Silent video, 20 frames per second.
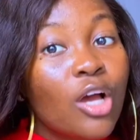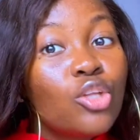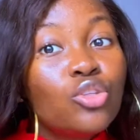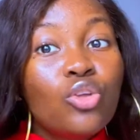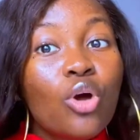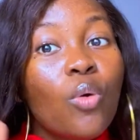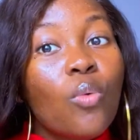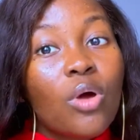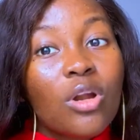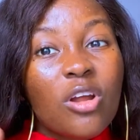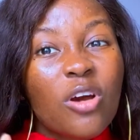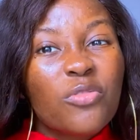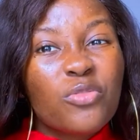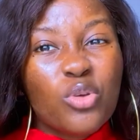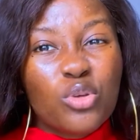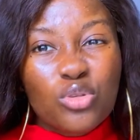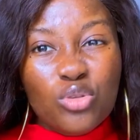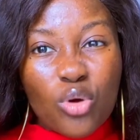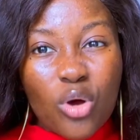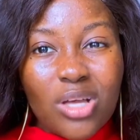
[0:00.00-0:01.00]
Though one of
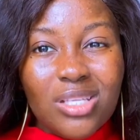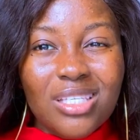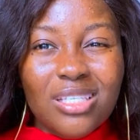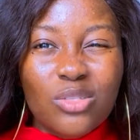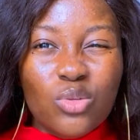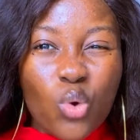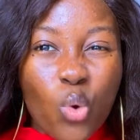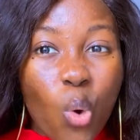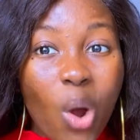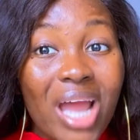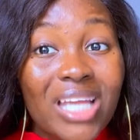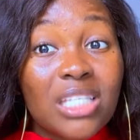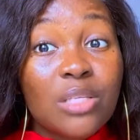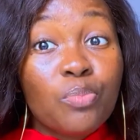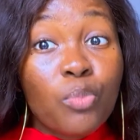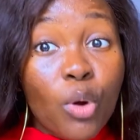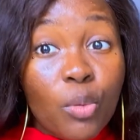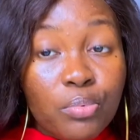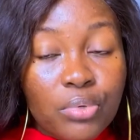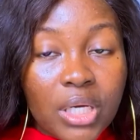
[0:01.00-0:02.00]
those courses is quite
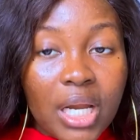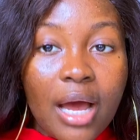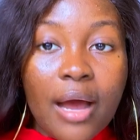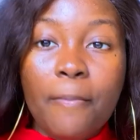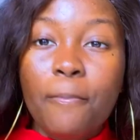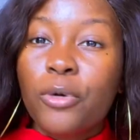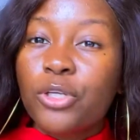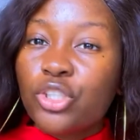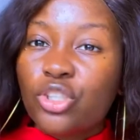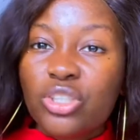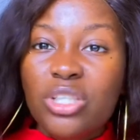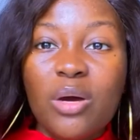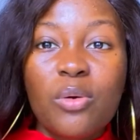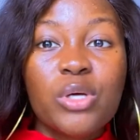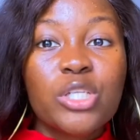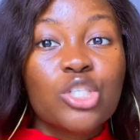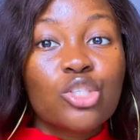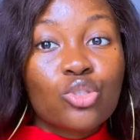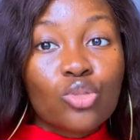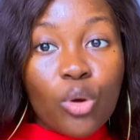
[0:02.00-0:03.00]
popular, but the other
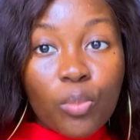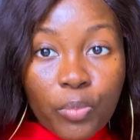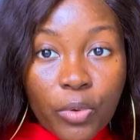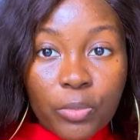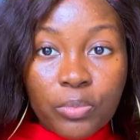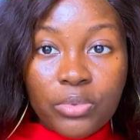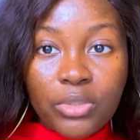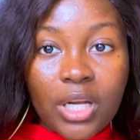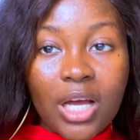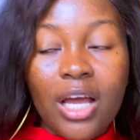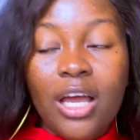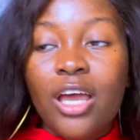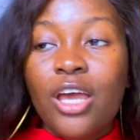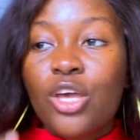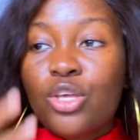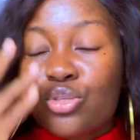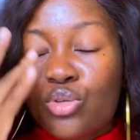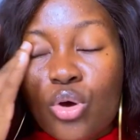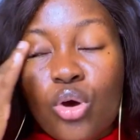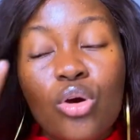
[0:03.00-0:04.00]
one is not popular.
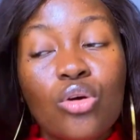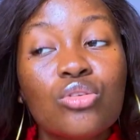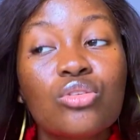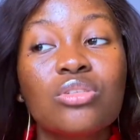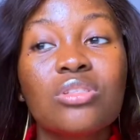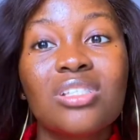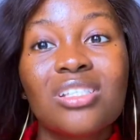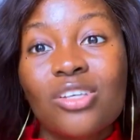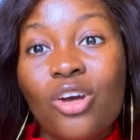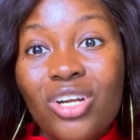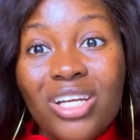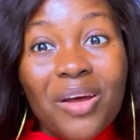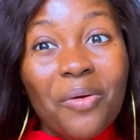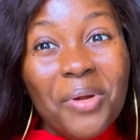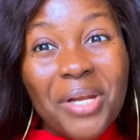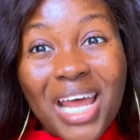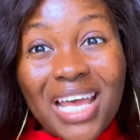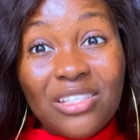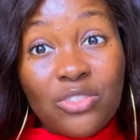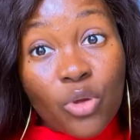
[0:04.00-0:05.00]
So the other
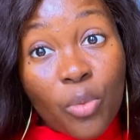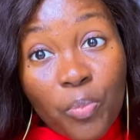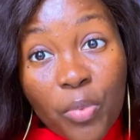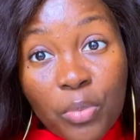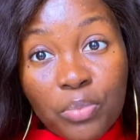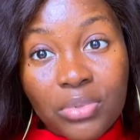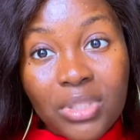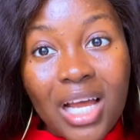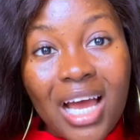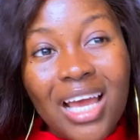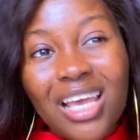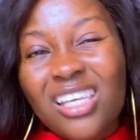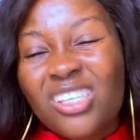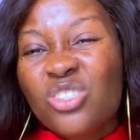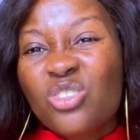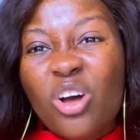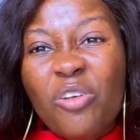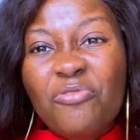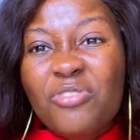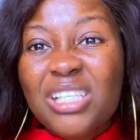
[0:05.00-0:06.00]
one that is not popular is
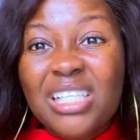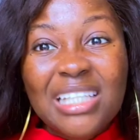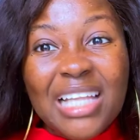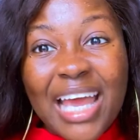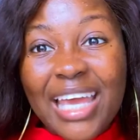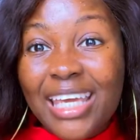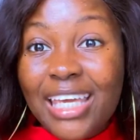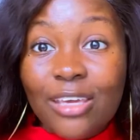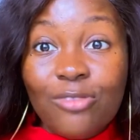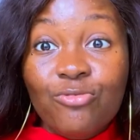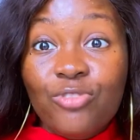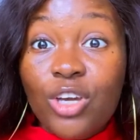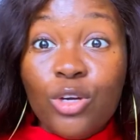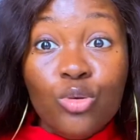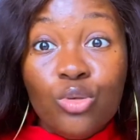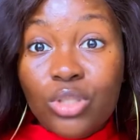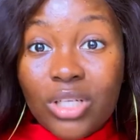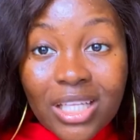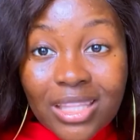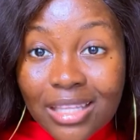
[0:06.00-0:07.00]
not really like a
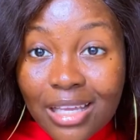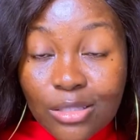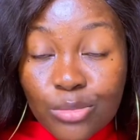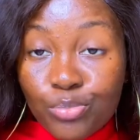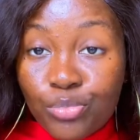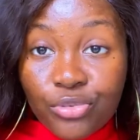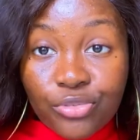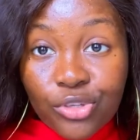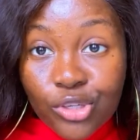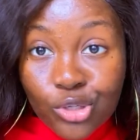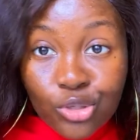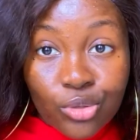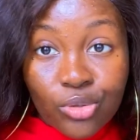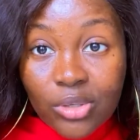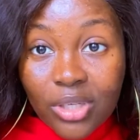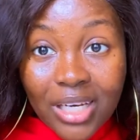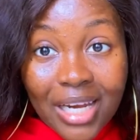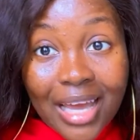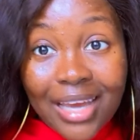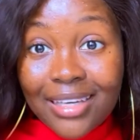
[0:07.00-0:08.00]
regulated
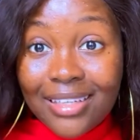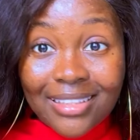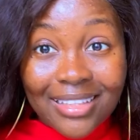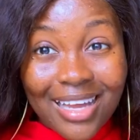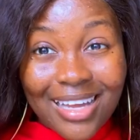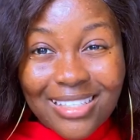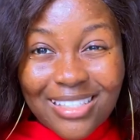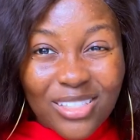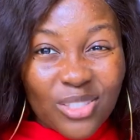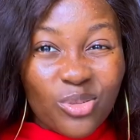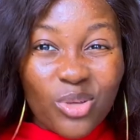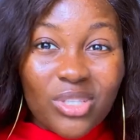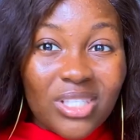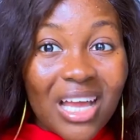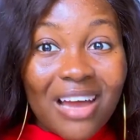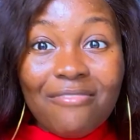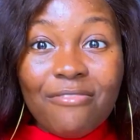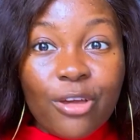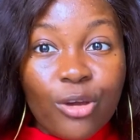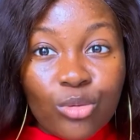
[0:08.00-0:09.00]
profession like that. It's not
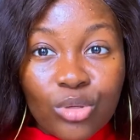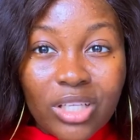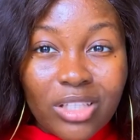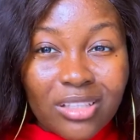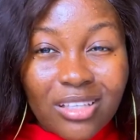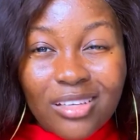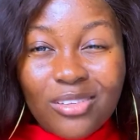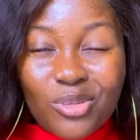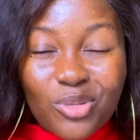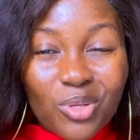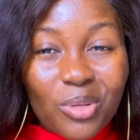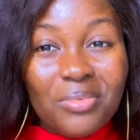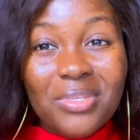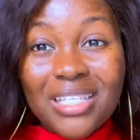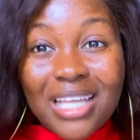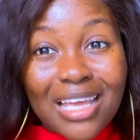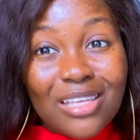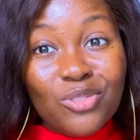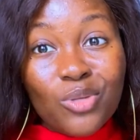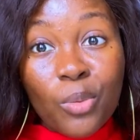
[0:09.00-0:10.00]
that regulated. It's not something
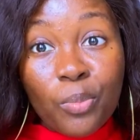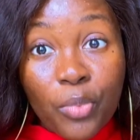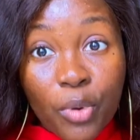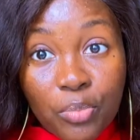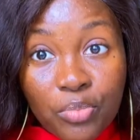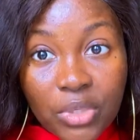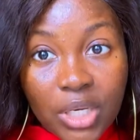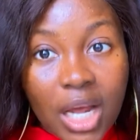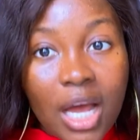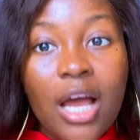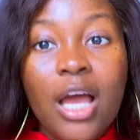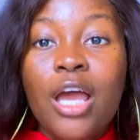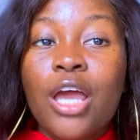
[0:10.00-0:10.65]
that is not popular.